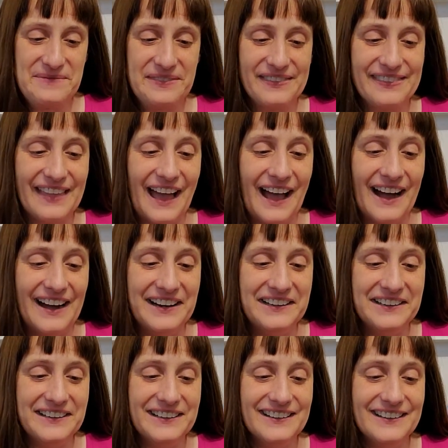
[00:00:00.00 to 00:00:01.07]

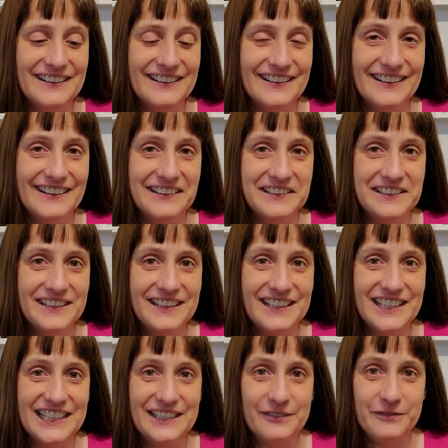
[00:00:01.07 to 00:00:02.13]
that
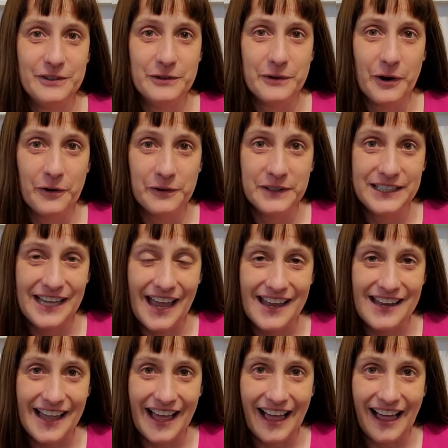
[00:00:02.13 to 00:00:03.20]
if you only
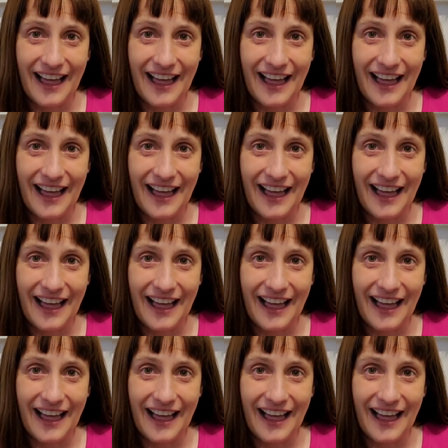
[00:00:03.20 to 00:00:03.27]
ate